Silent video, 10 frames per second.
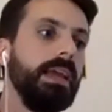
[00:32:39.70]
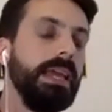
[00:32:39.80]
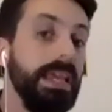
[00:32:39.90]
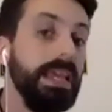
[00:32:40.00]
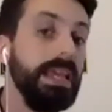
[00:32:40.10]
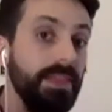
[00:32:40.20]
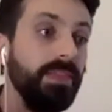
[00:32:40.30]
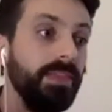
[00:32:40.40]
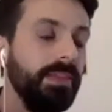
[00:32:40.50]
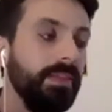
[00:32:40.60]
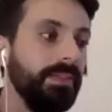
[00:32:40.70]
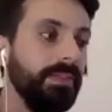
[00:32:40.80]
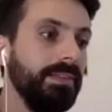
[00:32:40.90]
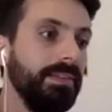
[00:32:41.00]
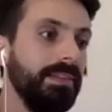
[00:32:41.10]
in
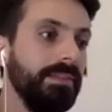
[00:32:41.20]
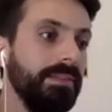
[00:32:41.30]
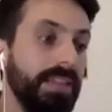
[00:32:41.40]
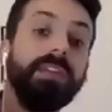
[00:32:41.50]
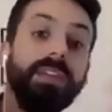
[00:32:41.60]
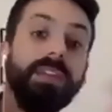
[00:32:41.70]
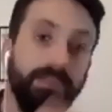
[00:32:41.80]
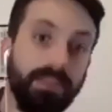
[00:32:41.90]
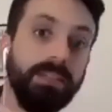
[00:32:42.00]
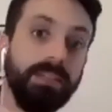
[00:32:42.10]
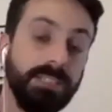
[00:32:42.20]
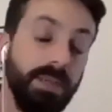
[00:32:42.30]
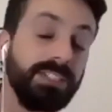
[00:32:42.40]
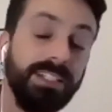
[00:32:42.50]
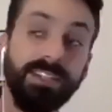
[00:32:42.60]
given
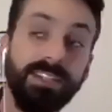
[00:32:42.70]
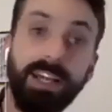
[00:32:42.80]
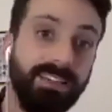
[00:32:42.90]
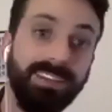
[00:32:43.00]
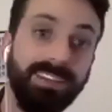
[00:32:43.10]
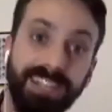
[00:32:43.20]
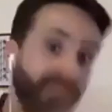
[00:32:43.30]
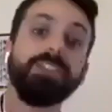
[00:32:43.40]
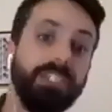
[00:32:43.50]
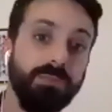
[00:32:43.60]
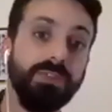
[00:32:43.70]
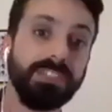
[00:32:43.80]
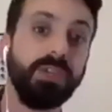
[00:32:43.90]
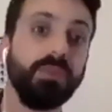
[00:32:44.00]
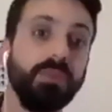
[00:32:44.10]
especially the fact that the technology is moving
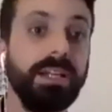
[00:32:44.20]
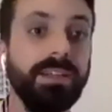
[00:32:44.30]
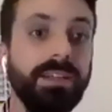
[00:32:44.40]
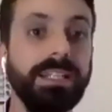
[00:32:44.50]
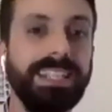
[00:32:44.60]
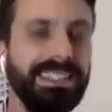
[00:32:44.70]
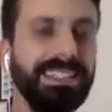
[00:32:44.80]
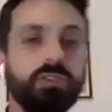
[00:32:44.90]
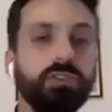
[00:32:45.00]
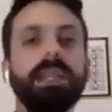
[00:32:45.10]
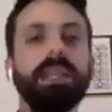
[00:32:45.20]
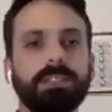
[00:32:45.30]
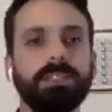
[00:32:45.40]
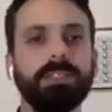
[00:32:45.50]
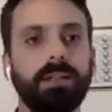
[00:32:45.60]
so quickly is, is a tremendous
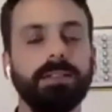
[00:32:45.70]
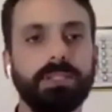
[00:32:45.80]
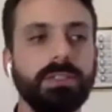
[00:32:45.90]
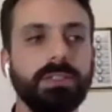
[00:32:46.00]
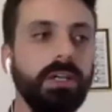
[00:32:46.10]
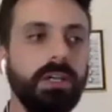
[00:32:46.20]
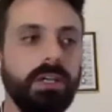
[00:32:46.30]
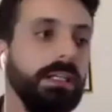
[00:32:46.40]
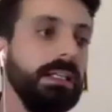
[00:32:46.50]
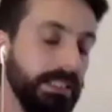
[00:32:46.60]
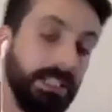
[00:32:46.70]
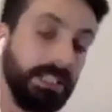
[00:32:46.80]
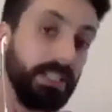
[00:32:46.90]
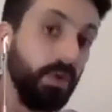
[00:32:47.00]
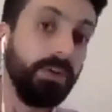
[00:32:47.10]
challenge. And so that's actually
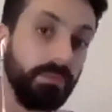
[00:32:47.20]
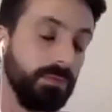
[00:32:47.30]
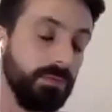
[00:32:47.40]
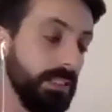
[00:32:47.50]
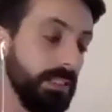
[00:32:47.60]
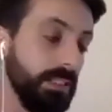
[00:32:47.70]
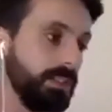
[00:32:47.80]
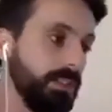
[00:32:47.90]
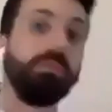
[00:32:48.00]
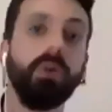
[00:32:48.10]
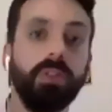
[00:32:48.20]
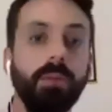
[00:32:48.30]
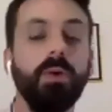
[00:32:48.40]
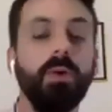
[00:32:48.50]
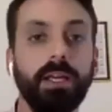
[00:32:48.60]
one research report that I'm
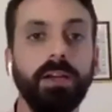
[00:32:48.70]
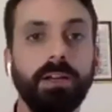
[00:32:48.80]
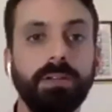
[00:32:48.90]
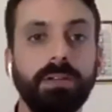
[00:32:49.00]
working on